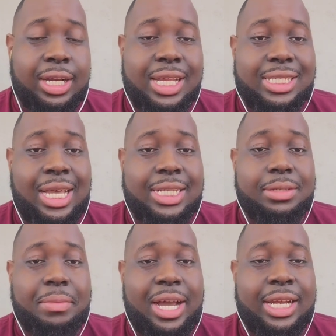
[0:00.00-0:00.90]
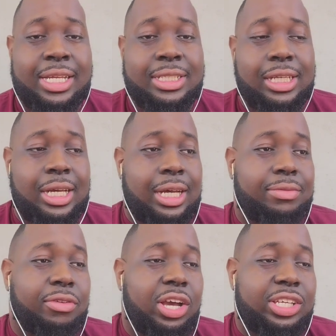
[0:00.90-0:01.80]
He's not somebody's uh,
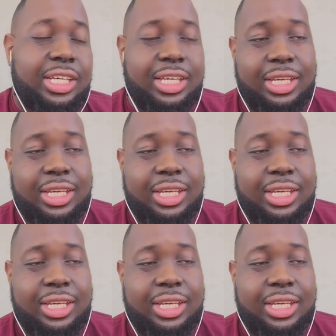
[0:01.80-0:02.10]
flunky.